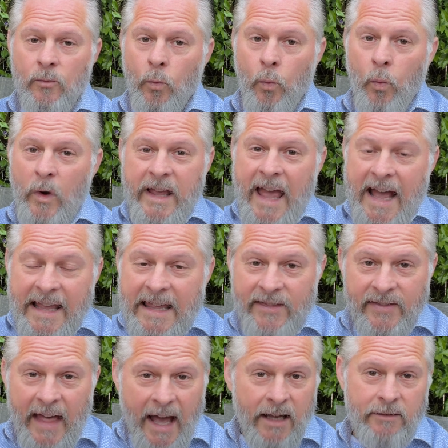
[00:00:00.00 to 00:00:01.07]
We can't get
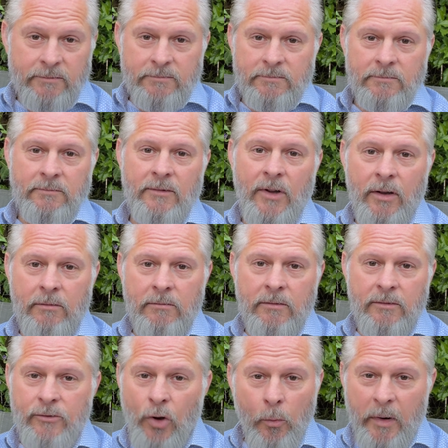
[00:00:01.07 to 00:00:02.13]
that.
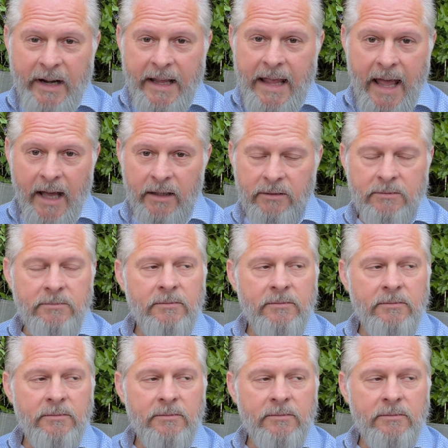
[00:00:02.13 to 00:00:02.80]
Nobody can.